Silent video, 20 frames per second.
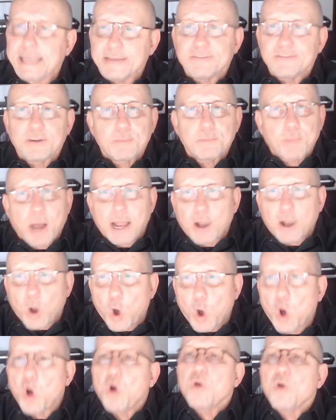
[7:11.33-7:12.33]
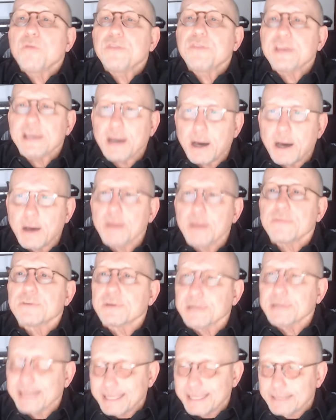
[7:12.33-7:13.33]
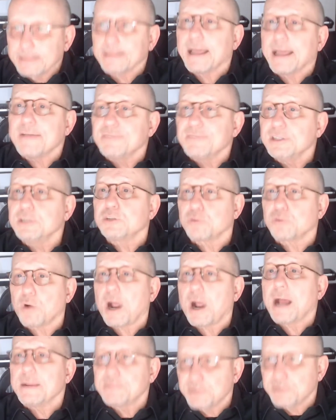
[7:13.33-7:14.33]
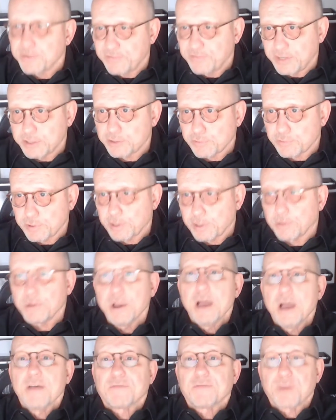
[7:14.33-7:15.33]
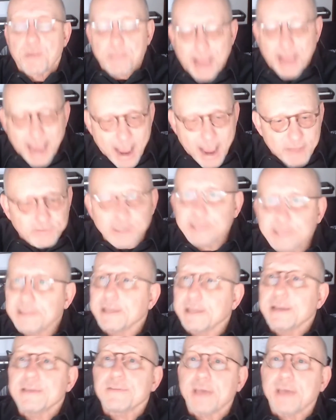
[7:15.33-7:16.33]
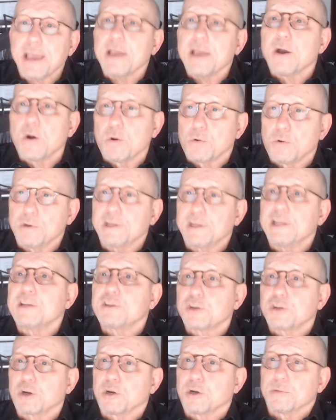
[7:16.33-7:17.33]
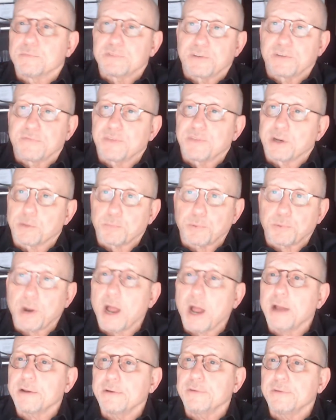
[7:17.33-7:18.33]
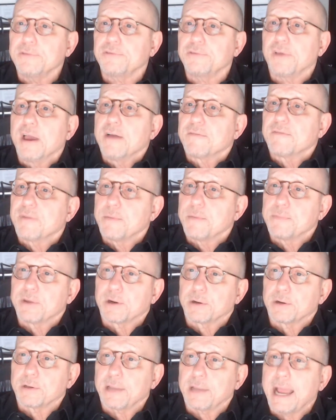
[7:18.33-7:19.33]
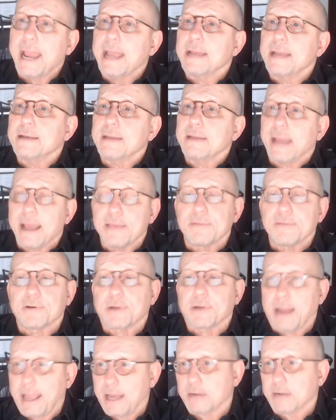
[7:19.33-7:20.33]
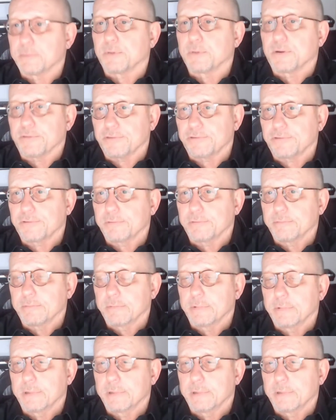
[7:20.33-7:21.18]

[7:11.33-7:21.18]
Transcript: given by all the other 11 tribes of Israel from everything they owned in terms of their produce, from their land and their animals.